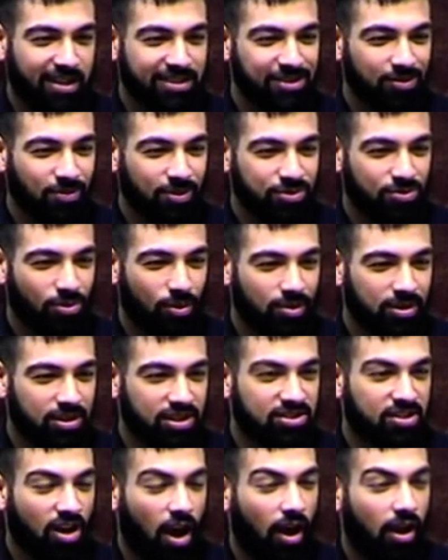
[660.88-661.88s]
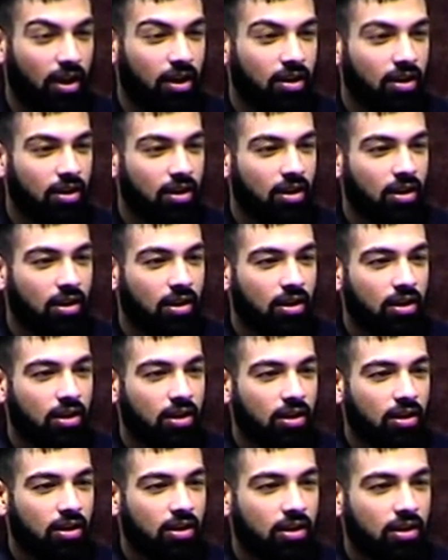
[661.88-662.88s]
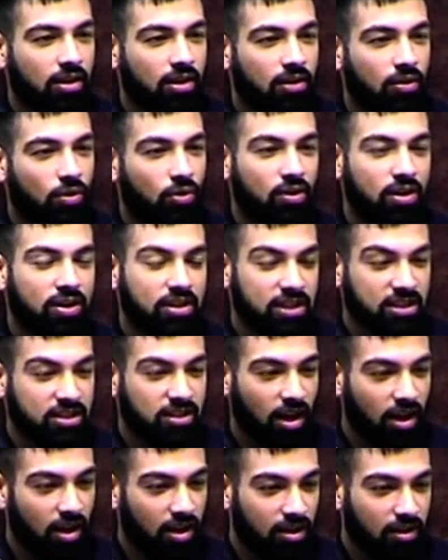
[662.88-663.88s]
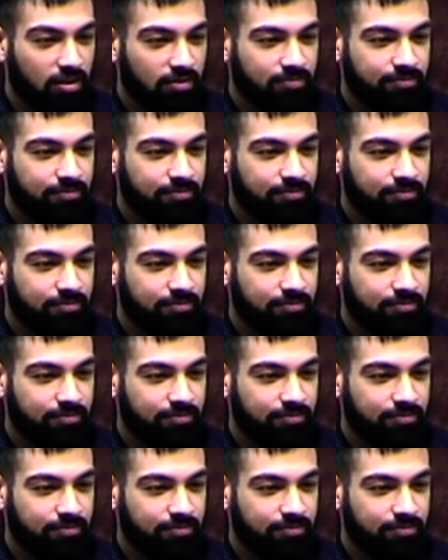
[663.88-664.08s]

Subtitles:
As in, what's wrong with this guy? Or indeed girl.